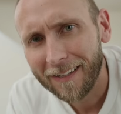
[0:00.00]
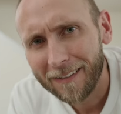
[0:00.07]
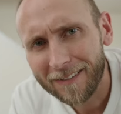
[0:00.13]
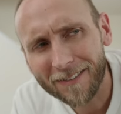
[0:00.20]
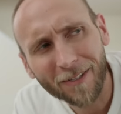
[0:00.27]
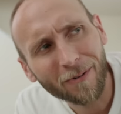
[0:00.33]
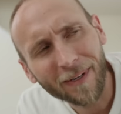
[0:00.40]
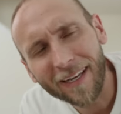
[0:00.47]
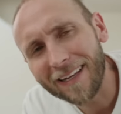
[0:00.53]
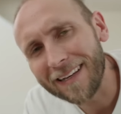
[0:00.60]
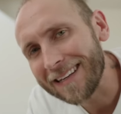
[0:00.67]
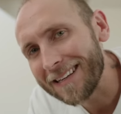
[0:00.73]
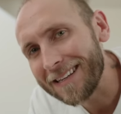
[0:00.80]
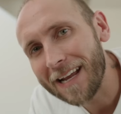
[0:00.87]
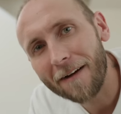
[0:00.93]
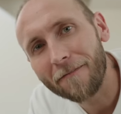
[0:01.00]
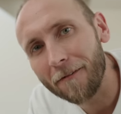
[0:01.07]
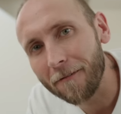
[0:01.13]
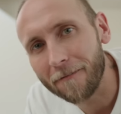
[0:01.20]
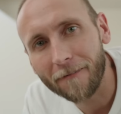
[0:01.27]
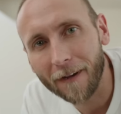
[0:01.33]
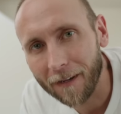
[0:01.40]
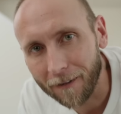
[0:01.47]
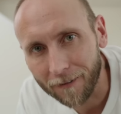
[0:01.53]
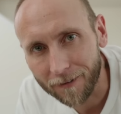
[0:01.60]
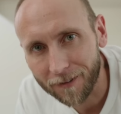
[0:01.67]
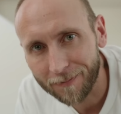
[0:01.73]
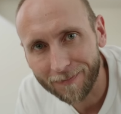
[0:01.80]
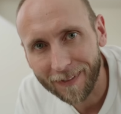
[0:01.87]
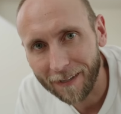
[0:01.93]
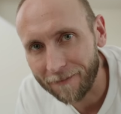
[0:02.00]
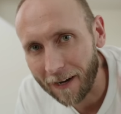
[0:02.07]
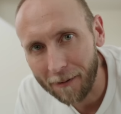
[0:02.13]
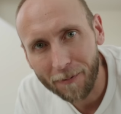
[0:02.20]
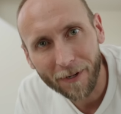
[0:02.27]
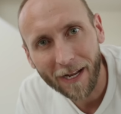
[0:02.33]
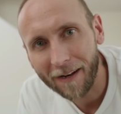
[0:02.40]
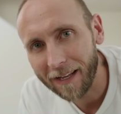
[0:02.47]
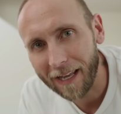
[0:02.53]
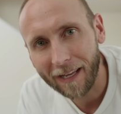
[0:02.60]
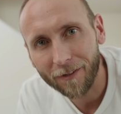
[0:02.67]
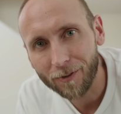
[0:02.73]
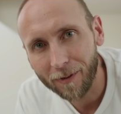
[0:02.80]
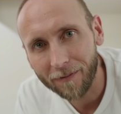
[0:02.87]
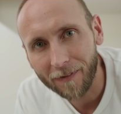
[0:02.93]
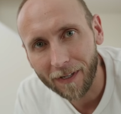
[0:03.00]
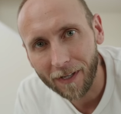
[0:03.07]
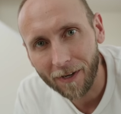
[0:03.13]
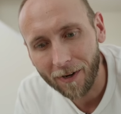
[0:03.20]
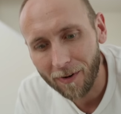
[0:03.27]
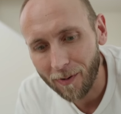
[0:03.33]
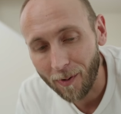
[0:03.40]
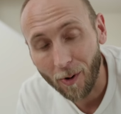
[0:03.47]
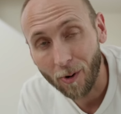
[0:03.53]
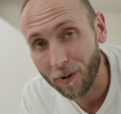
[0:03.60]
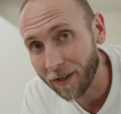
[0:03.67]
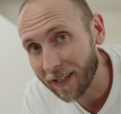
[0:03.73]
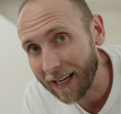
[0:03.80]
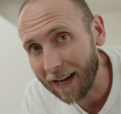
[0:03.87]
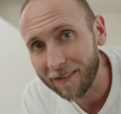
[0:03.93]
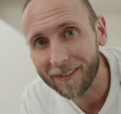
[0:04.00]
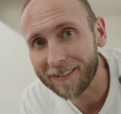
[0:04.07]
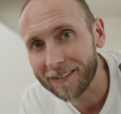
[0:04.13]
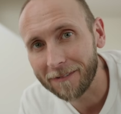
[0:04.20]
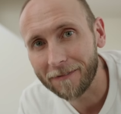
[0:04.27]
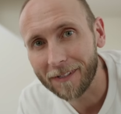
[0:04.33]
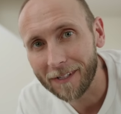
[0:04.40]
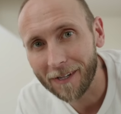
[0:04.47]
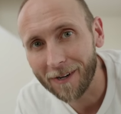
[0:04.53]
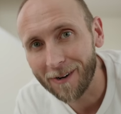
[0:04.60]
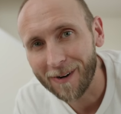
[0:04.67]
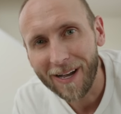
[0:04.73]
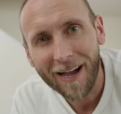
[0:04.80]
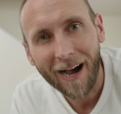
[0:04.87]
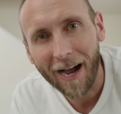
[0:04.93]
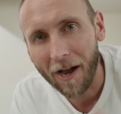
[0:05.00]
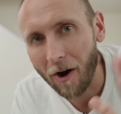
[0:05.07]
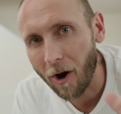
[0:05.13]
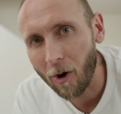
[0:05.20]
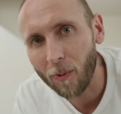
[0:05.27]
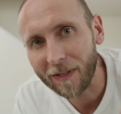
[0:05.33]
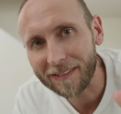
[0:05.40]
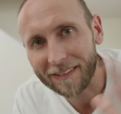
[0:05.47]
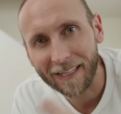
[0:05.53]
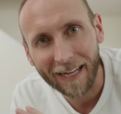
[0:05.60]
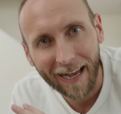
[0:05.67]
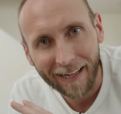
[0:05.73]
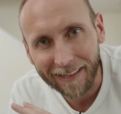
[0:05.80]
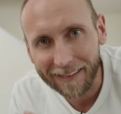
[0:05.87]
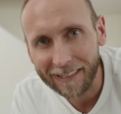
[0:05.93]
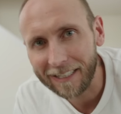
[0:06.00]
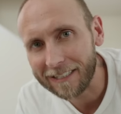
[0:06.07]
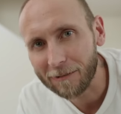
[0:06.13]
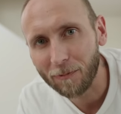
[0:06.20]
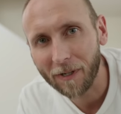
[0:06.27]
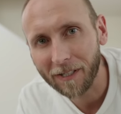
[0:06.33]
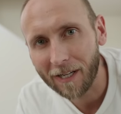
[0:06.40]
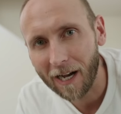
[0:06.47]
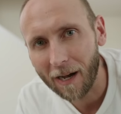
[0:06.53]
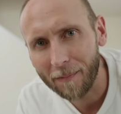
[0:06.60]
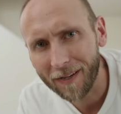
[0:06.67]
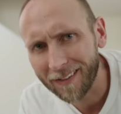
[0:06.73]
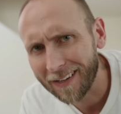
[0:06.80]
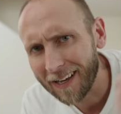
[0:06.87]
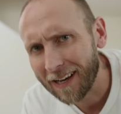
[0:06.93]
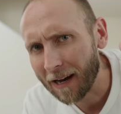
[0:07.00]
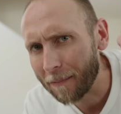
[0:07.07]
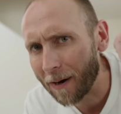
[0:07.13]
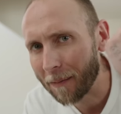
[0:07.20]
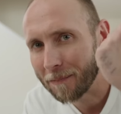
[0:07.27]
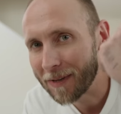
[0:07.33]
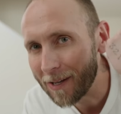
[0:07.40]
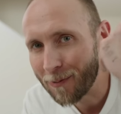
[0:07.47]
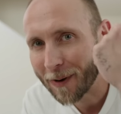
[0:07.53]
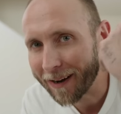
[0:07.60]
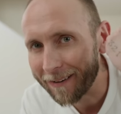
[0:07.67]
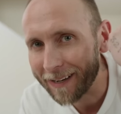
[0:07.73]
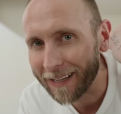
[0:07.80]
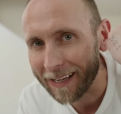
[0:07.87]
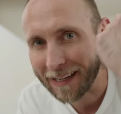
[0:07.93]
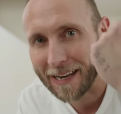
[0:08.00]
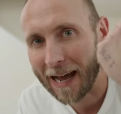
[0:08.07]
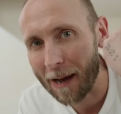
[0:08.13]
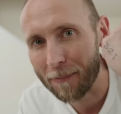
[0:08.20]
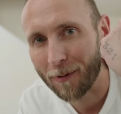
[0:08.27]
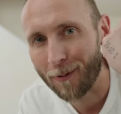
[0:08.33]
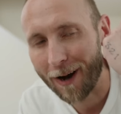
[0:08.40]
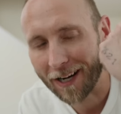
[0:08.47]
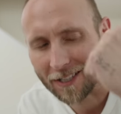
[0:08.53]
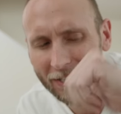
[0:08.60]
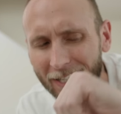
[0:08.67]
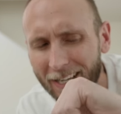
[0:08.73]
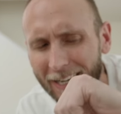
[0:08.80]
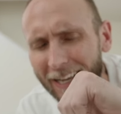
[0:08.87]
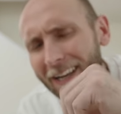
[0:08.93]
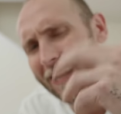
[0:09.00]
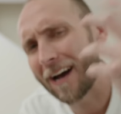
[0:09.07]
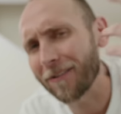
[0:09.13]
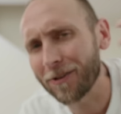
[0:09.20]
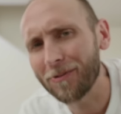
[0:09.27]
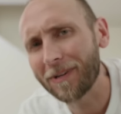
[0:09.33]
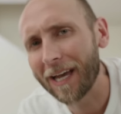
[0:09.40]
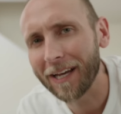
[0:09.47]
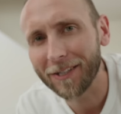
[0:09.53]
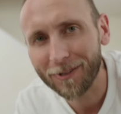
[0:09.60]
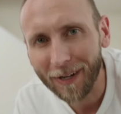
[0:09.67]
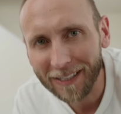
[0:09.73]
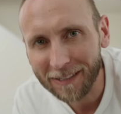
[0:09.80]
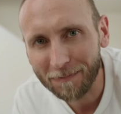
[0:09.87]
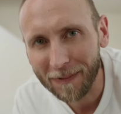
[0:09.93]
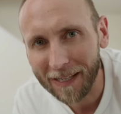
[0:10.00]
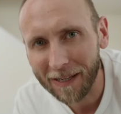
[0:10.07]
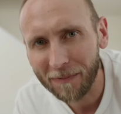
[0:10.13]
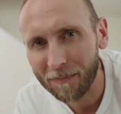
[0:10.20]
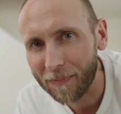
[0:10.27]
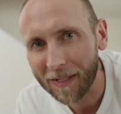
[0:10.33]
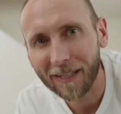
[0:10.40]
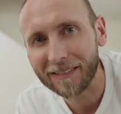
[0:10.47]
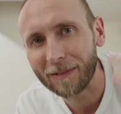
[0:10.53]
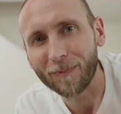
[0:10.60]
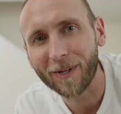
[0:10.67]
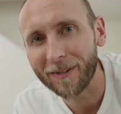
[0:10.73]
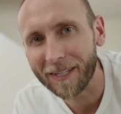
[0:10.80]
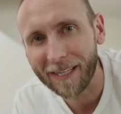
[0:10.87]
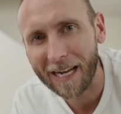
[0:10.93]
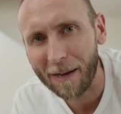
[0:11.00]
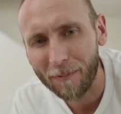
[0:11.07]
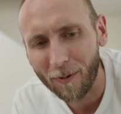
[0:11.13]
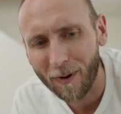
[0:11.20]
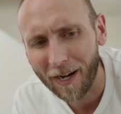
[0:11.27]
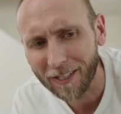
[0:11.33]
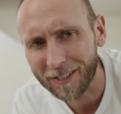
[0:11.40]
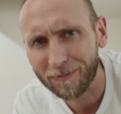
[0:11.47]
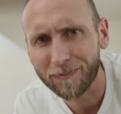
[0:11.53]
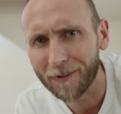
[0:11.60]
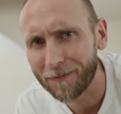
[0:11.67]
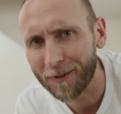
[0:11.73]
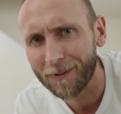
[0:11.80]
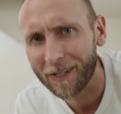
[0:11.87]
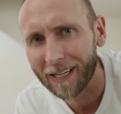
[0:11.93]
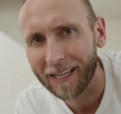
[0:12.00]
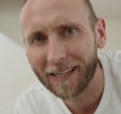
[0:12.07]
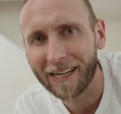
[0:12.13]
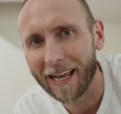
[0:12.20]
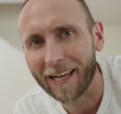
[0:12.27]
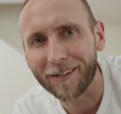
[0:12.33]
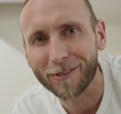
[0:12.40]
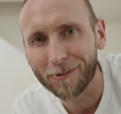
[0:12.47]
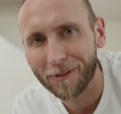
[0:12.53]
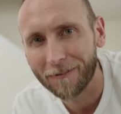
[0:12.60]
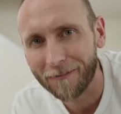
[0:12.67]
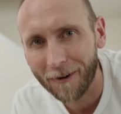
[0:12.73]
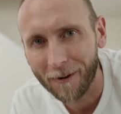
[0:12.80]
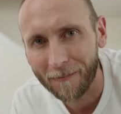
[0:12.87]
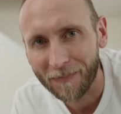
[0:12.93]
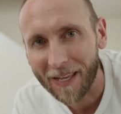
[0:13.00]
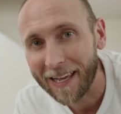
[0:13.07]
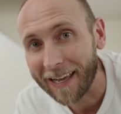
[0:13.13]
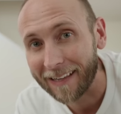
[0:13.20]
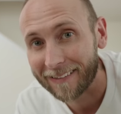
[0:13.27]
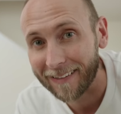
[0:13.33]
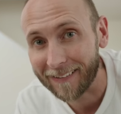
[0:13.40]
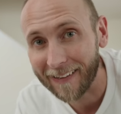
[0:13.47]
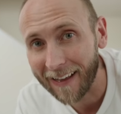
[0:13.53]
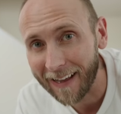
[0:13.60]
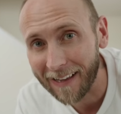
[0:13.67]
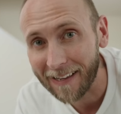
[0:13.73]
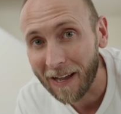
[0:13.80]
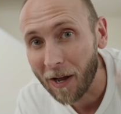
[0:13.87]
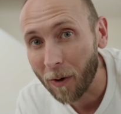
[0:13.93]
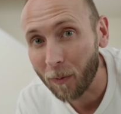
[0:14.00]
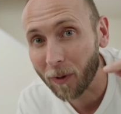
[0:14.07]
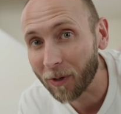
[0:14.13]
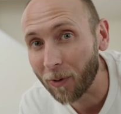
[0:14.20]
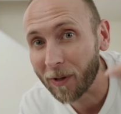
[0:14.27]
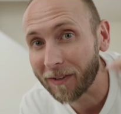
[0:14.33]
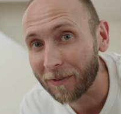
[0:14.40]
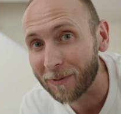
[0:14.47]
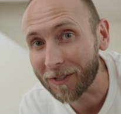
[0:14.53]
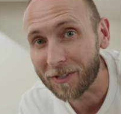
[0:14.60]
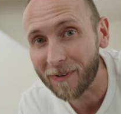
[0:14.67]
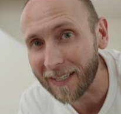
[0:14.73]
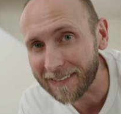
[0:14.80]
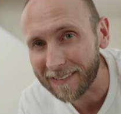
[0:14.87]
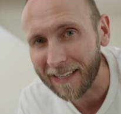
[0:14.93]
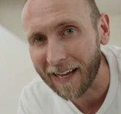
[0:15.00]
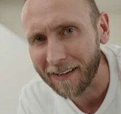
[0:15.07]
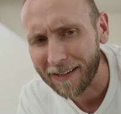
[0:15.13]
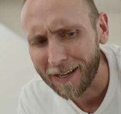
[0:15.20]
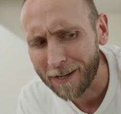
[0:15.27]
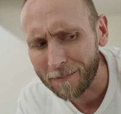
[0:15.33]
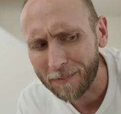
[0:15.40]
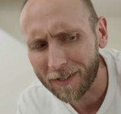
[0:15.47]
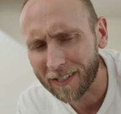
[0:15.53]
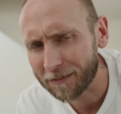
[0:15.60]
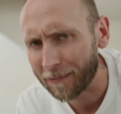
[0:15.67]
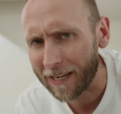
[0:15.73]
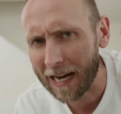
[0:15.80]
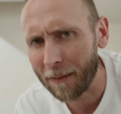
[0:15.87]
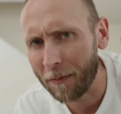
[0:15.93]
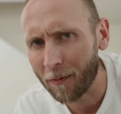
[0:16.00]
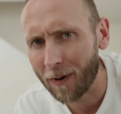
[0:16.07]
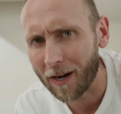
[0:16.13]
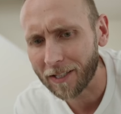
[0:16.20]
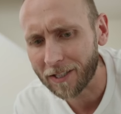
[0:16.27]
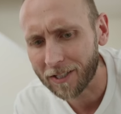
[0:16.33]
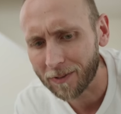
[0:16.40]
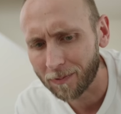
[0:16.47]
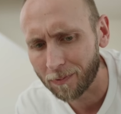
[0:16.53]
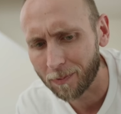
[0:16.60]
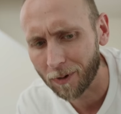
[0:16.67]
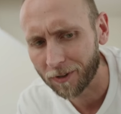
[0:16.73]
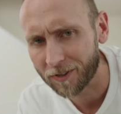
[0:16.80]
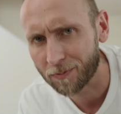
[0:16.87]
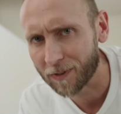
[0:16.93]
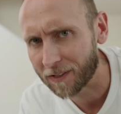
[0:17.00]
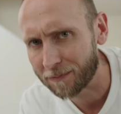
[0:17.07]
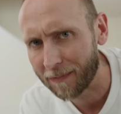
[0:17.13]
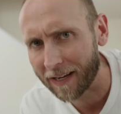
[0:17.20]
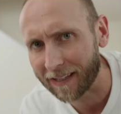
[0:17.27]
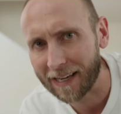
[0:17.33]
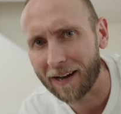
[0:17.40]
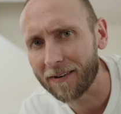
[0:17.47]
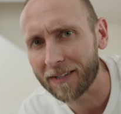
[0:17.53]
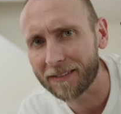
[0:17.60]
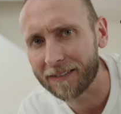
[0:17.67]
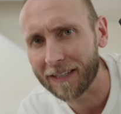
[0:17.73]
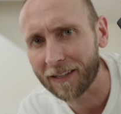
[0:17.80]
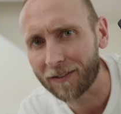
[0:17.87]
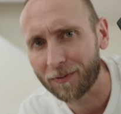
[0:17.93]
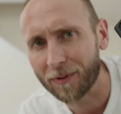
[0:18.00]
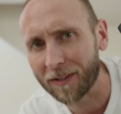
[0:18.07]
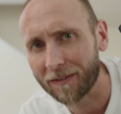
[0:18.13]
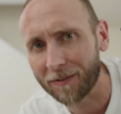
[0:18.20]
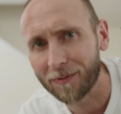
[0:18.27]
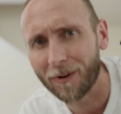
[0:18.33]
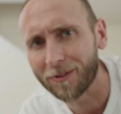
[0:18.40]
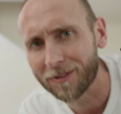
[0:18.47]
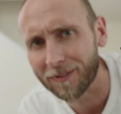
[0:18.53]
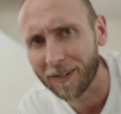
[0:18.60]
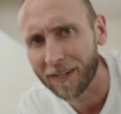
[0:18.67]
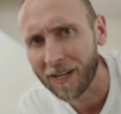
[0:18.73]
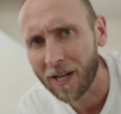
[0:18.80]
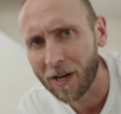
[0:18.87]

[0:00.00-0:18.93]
So it never fails. If I put out an Android video or a Galaxy video, I always get at least one comment about me wearing an Apple Watch and how you can't trust me because I'm wearing an Apple Watch reviewing an Android phone. And today we're going to address that because my Apple Watch works with my Galaxy S twenty-two Ultra,